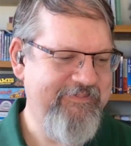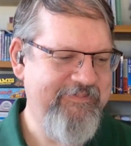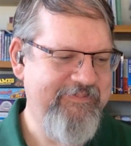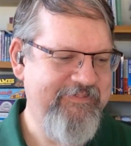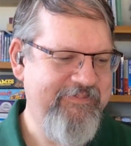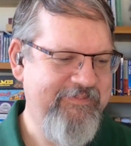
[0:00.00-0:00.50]

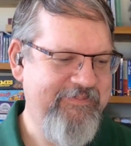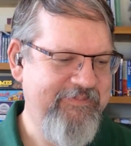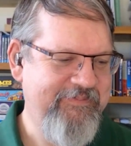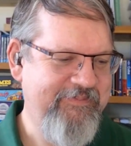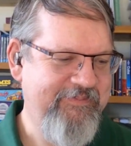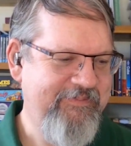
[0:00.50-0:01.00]

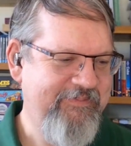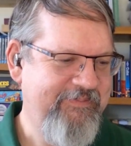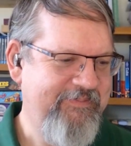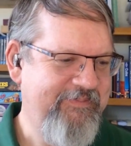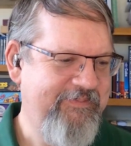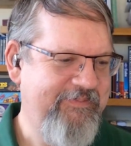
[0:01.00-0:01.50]

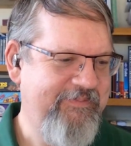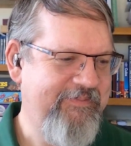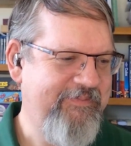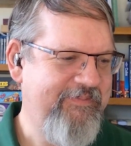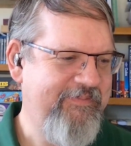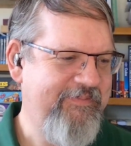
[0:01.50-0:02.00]

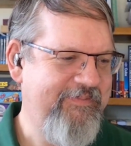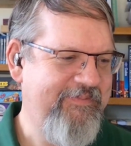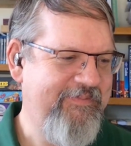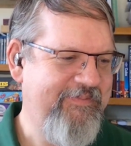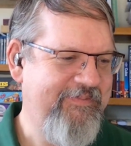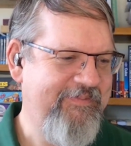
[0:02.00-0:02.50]

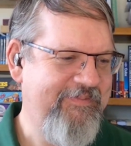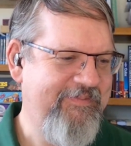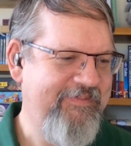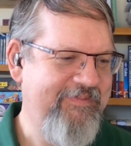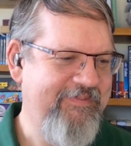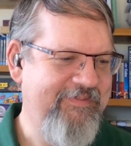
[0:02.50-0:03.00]

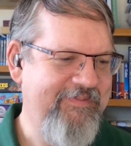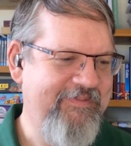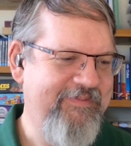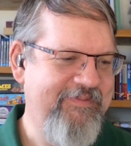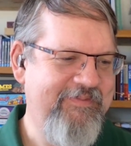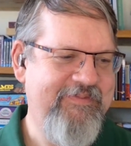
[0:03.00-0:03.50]

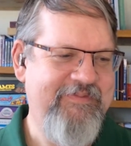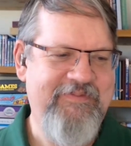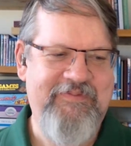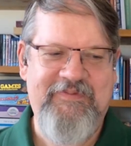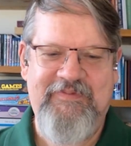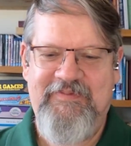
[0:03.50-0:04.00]

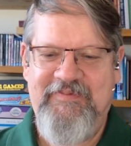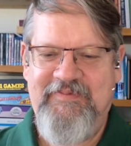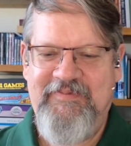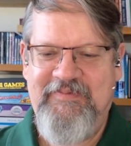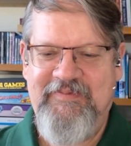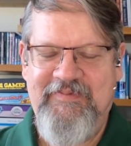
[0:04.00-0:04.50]

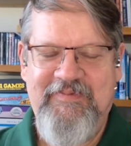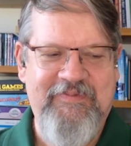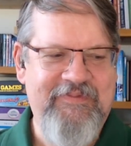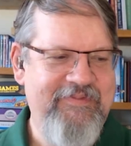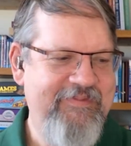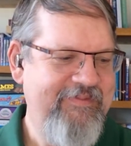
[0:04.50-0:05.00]

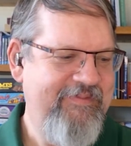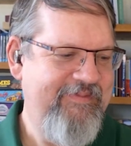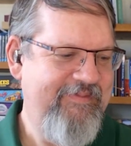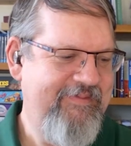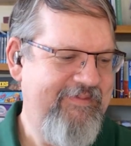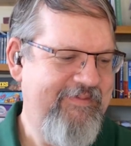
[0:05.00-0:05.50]

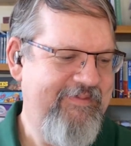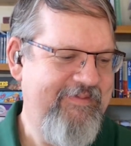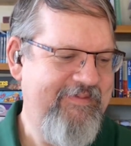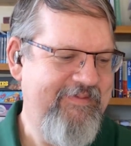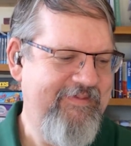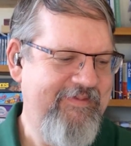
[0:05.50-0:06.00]

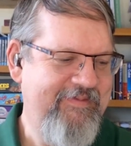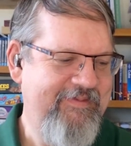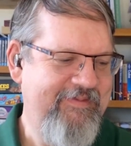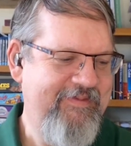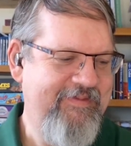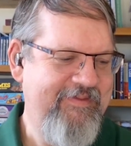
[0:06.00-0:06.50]

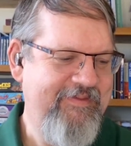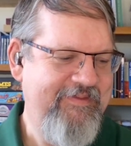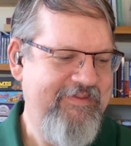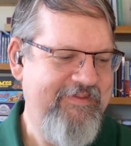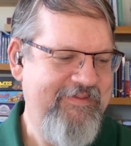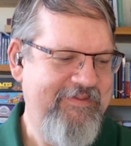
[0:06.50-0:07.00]

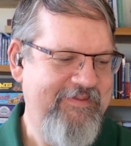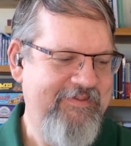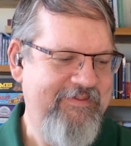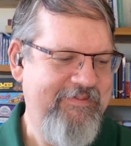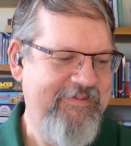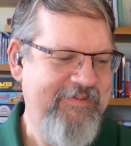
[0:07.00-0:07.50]

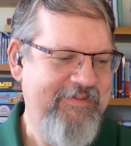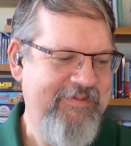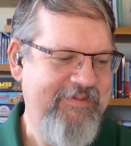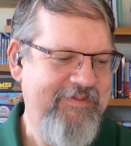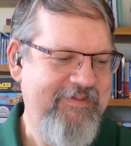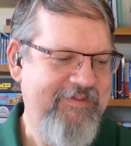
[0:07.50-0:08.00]
(silent)